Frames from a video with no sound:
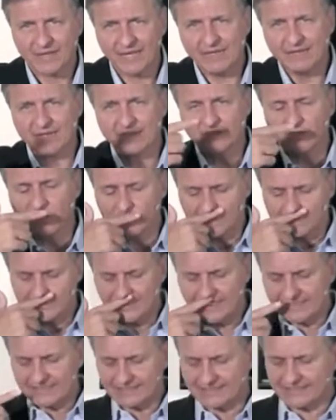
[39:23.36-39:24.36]
And then look what
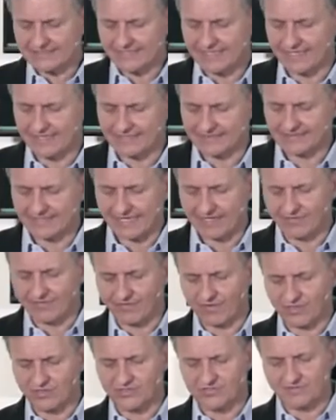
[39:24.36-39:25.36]
Jesus says in
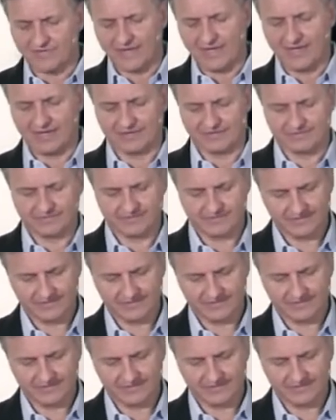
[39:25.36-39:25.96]
verse 5.